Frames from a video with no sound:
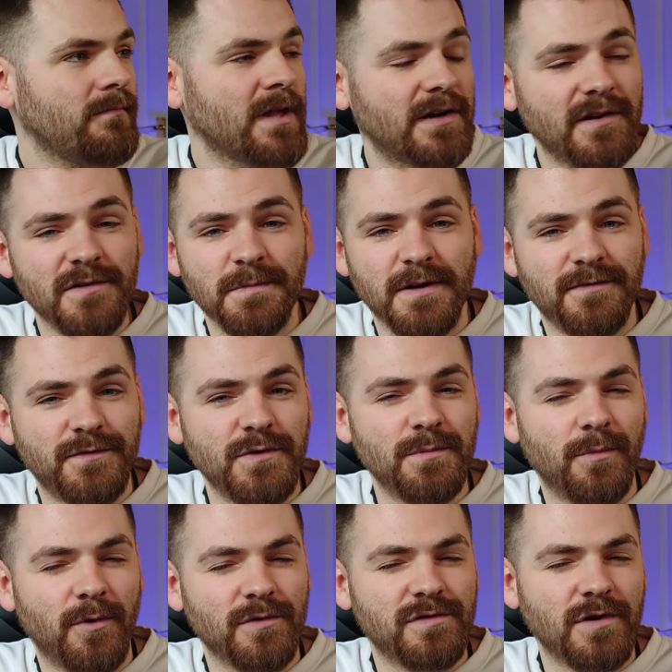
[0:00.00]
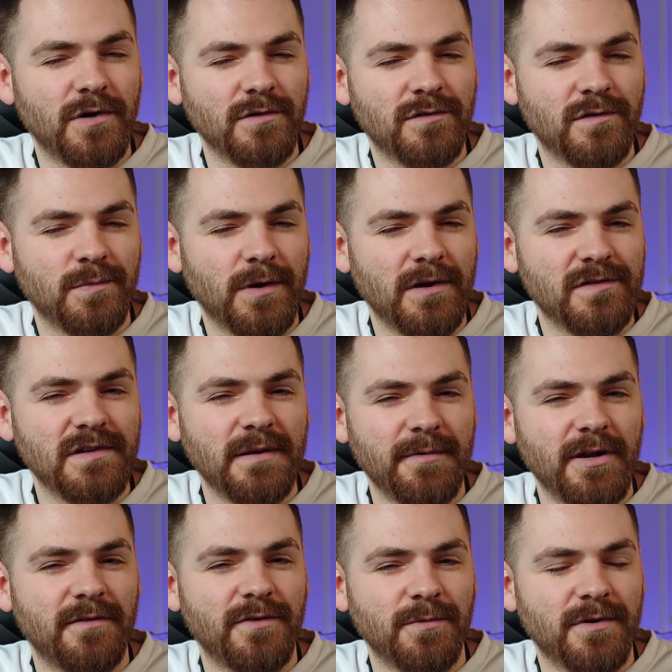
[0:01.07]
I know there's been a few more songs as well, so let
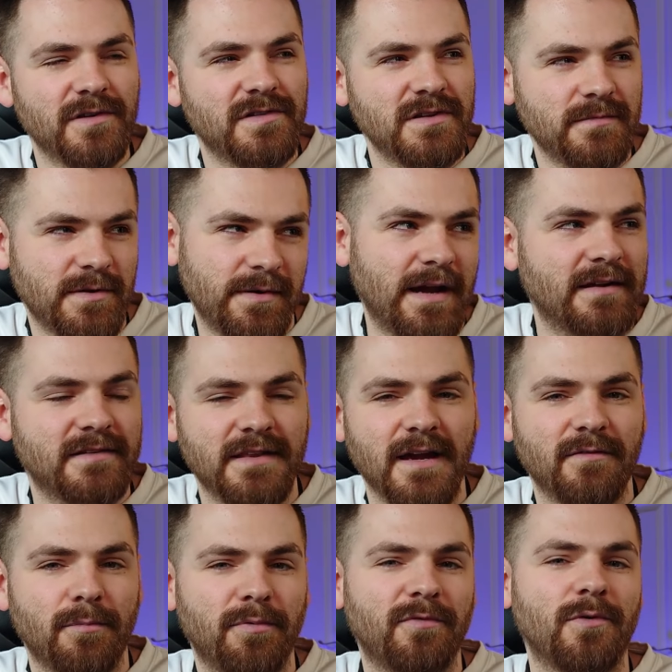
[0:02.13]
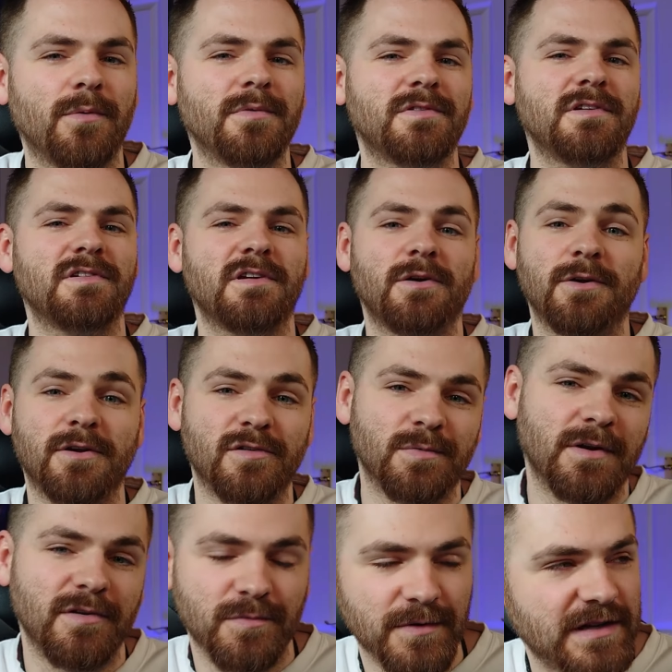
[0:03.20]
me know if you want to see me react to the other performances Hiroyuki
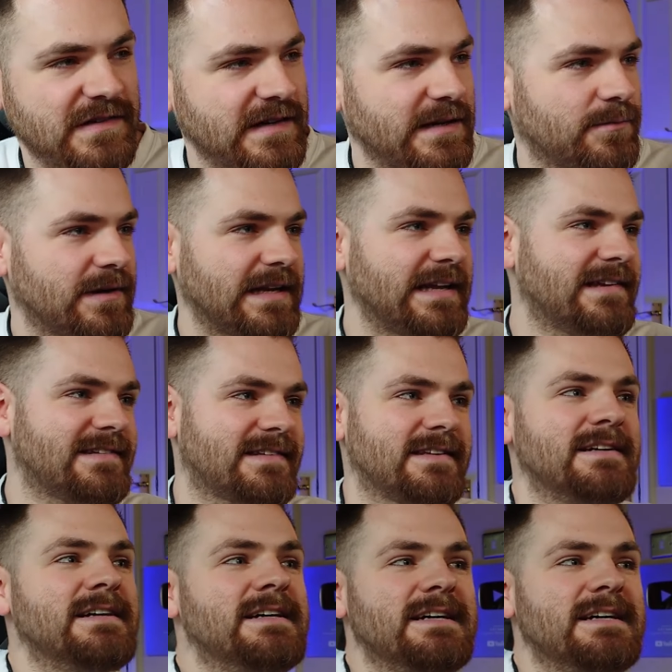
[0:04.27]
Sawano's recently released.